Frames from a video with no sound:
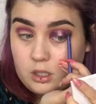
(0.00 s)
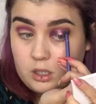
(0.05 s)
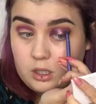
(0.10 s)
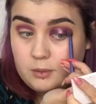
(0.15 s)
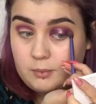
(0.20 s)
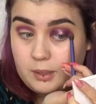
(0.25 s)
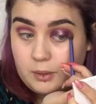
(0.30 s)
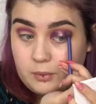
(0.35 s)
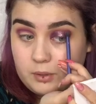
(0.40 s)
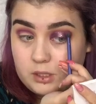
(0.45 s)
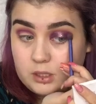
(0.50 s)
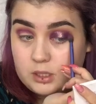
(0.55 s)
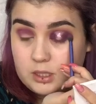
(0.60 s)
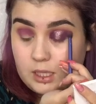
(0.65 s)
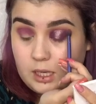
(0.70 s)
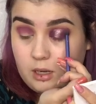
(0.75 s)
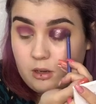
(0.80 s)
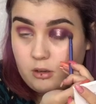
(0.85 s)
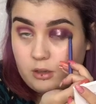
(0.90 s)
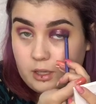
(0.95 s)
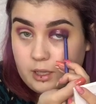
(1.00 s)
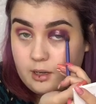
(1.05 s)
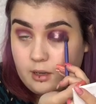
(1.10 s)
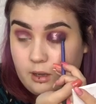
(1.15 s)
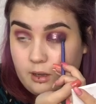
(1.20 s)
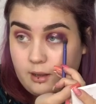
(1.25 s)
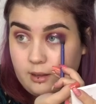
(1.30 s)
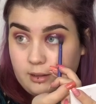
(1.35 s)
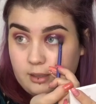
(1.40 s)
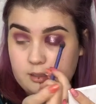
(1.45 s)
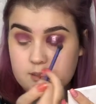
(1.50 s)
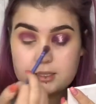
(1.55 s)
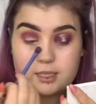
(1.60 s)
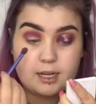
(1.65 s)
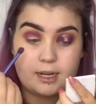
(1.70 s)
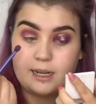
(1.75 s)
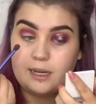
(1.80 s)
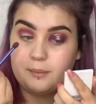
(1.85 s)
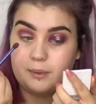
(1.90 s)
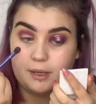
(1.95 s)
you might want to just elongate out a little
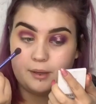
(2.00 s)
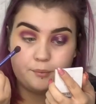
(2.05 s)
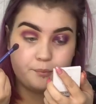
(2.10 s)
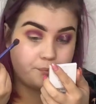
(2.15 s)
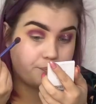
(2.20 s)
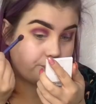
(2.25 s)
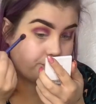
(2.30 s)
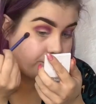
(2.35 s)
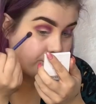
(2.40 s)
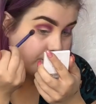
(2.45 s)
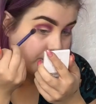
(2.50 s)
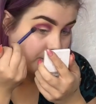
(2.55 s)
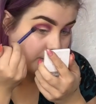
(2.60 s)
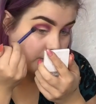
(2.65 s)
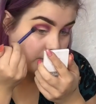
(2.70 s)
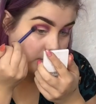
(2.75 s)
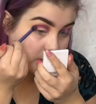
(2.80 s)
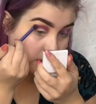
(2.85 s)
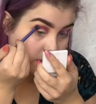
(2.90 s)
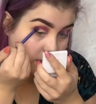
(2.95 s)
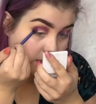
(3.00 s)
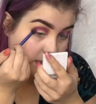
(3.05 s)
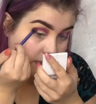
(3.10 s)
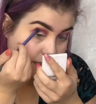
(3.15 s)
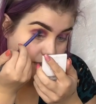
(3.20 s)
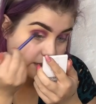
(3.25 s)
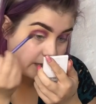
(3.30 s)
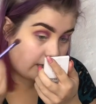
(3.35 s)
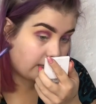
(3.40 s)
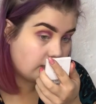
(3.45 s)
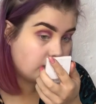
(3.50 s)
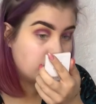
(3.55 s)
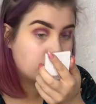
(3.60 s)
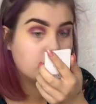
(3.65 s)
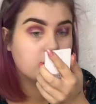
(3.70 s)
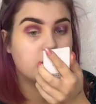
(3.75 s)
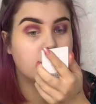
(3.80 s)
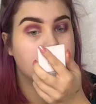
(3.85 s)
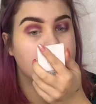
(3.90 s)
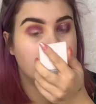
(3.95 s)
tiny bit like that,
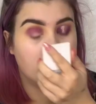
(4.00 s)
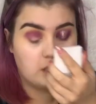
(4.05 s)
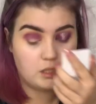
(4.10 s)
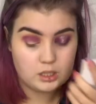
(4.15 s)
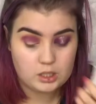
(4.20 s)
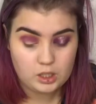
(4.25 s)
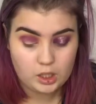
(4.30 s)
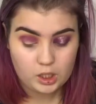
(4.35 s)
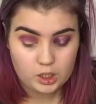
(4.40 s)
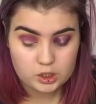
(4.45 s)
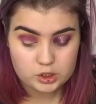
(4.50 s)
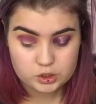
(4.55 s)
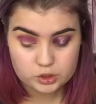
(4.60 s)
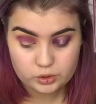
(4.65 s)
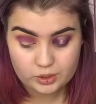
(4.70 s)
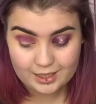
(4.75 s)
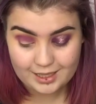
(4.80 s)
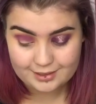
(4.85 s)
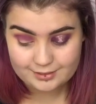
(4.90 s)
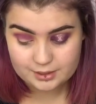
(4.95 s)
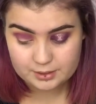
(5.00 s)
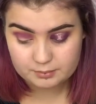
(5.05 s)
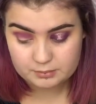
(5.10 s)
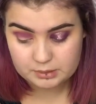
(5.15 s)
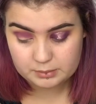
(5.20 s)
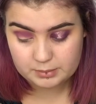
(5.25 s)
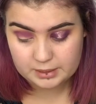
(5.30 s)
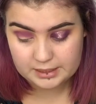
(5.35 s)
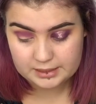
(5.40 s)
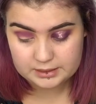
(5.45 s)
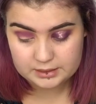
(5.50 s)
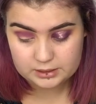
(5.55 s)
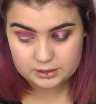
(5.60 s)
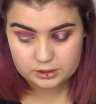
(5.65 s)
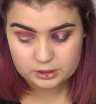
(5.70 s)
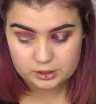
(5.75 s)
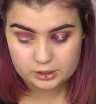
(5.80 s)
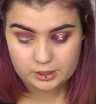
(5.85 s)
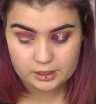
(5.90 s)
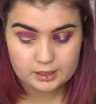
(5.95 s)
just so you have something to blend
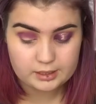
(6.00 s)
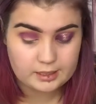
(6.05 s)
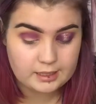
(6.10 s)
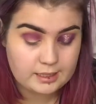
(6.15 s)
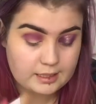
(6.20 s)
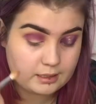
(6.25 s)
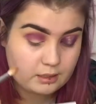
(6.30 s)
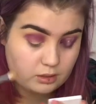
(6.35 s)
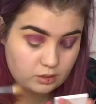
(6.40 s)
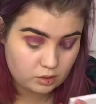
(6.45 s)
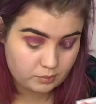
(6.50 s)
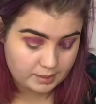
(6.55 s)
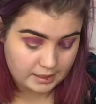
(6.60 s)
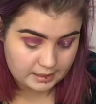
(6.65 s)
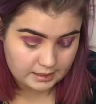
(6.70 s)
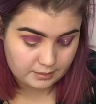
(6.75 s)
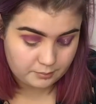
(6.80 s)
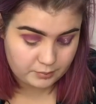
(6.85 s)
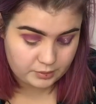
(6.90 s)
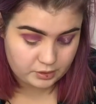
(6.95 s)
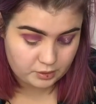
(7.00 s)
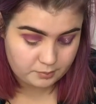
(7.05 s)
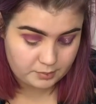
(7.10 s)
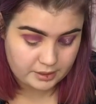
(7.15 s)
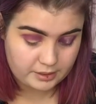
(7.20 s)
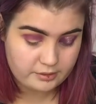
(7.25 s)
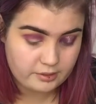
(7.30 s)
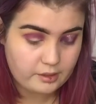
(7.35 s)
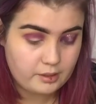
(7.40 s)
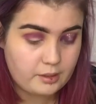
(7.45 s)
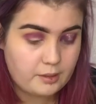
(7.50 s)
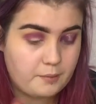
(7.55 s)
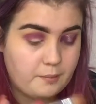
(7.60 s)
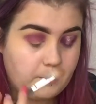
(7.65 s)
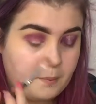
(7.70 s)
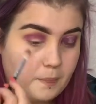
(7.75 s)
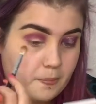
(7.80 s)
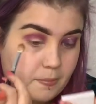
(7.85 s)
into, and then go back in with your basic